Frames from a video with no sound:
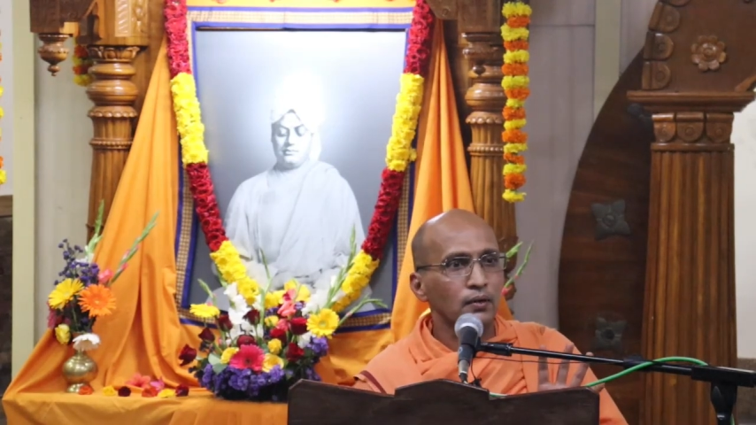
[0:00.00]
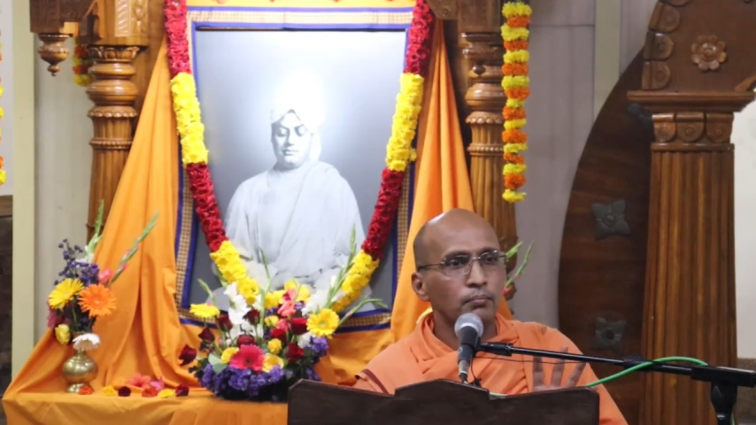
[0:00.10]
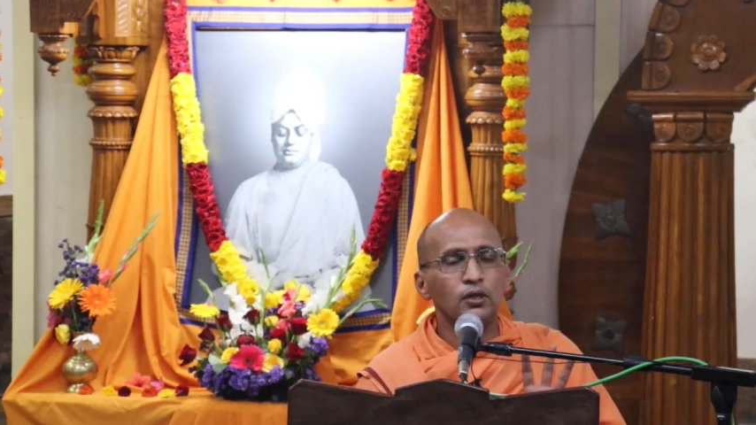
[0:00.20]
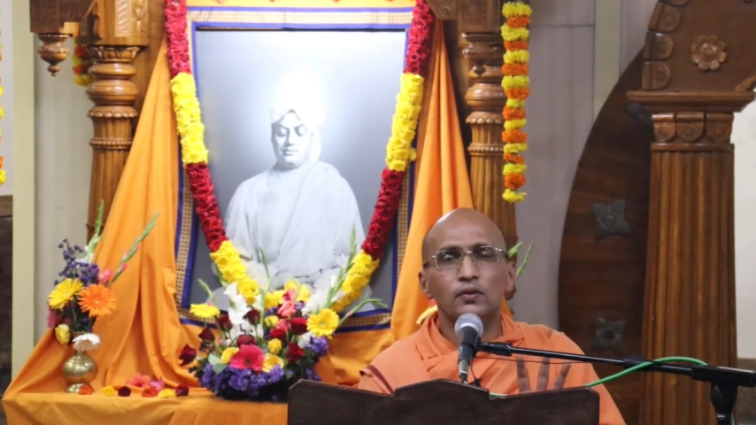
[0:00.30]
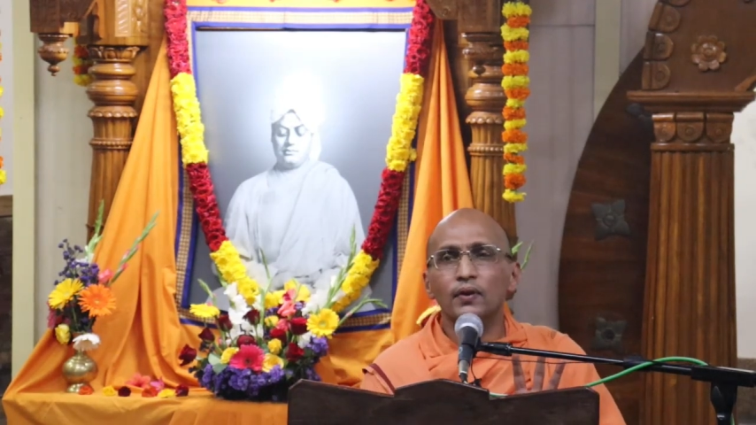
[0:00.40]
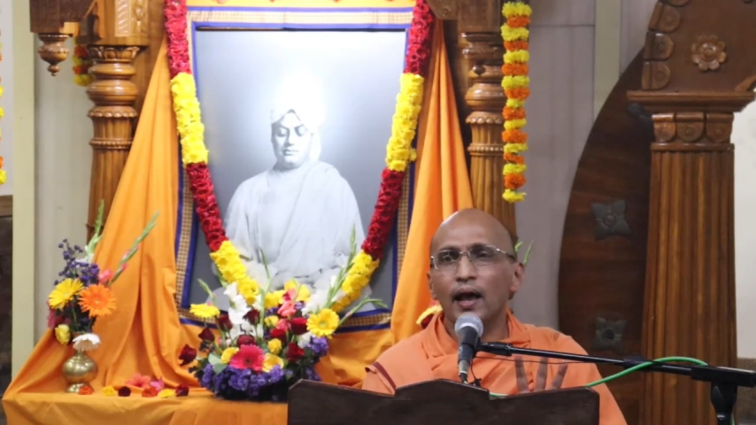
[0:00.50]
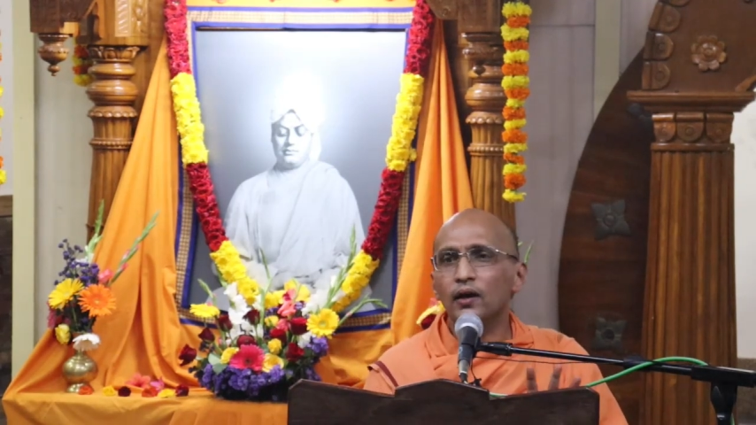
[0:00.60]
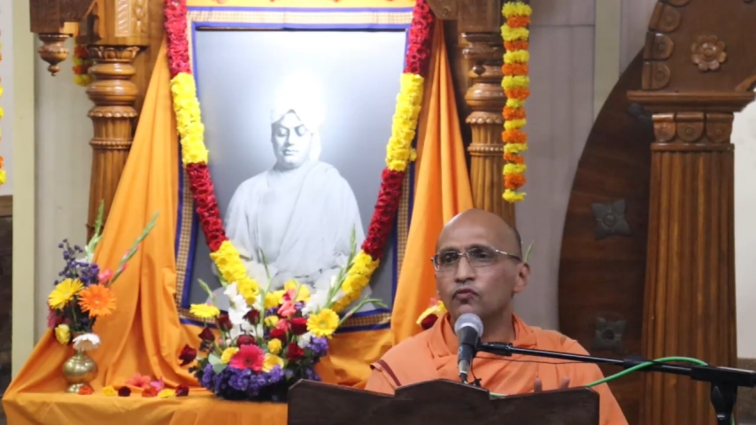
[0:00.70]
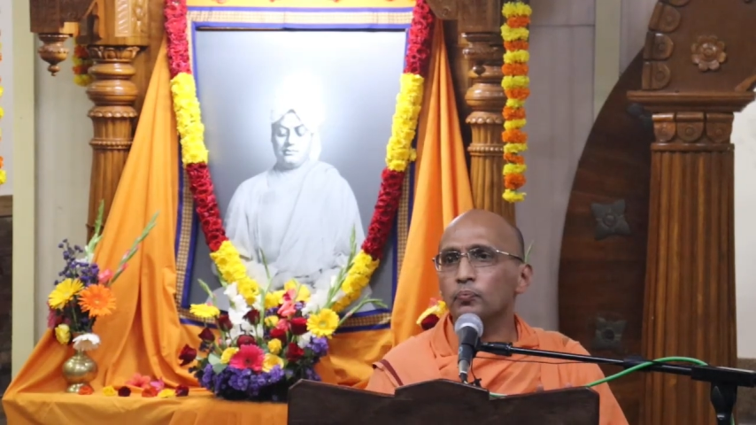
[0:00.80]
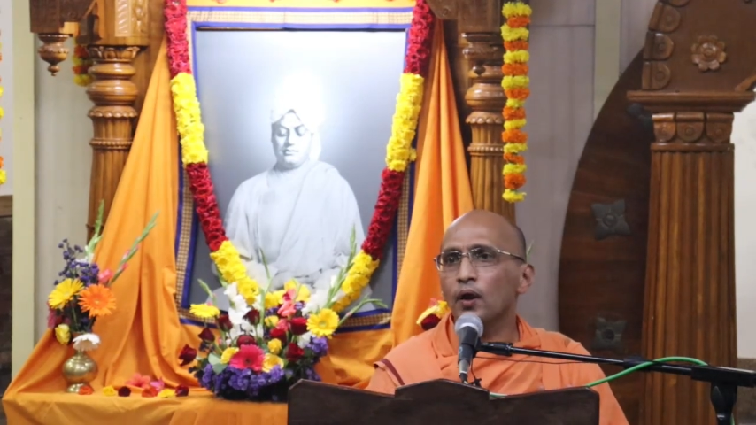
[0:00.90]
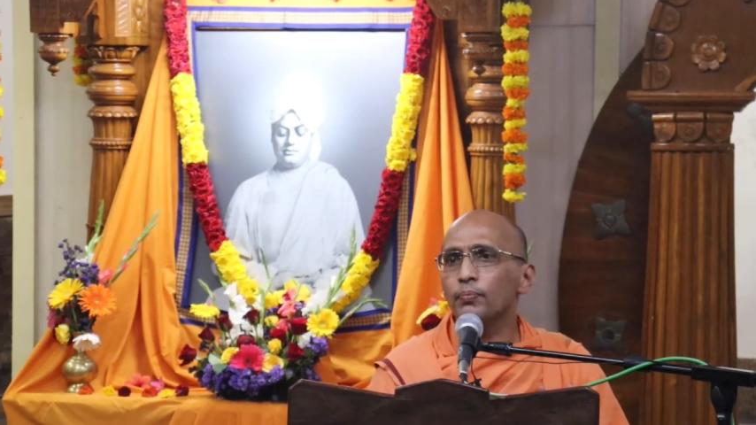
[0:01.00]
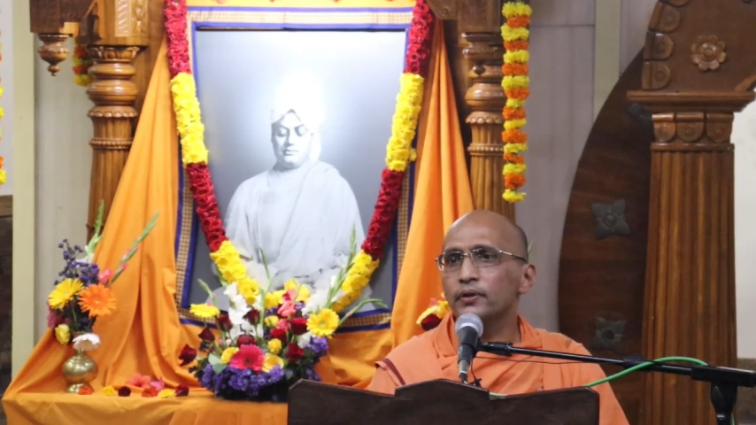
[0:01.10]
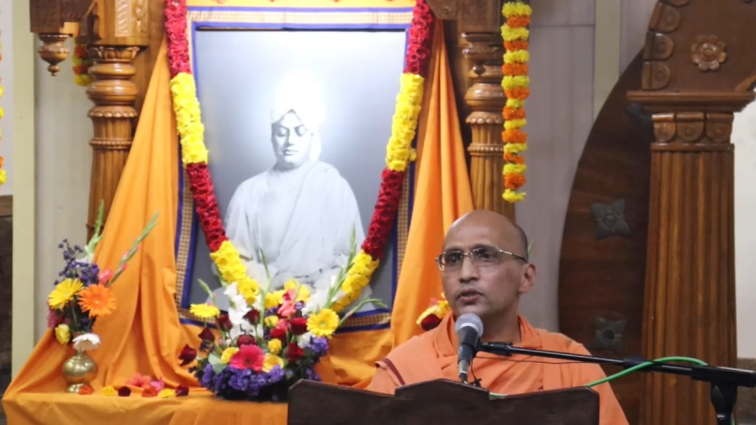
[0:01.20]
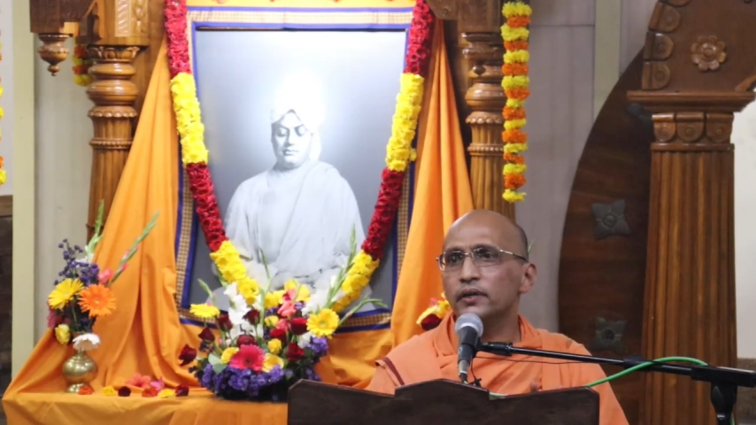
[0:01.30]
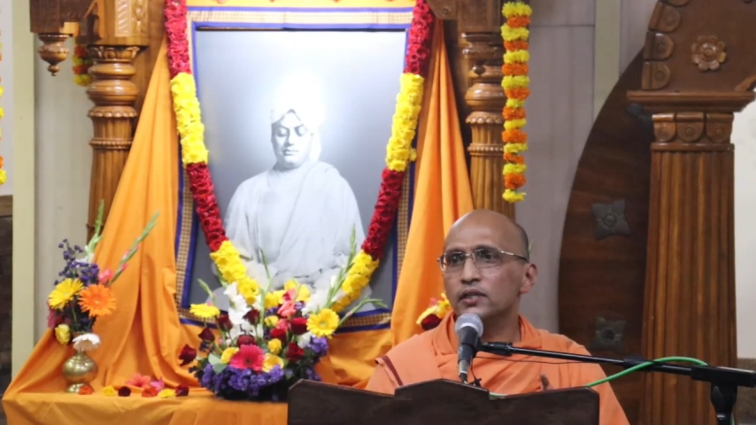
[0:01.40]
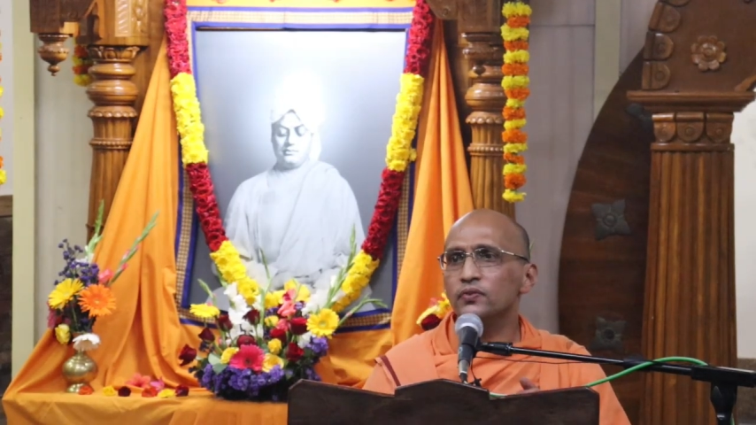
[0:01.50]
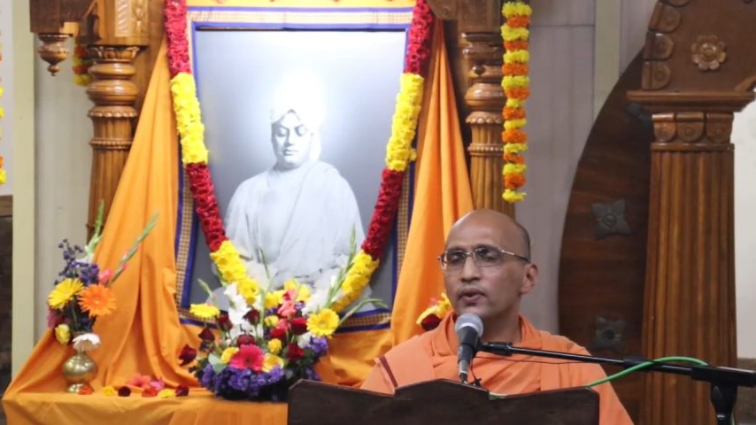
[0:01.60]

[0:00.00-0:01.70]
because of lack of proper education,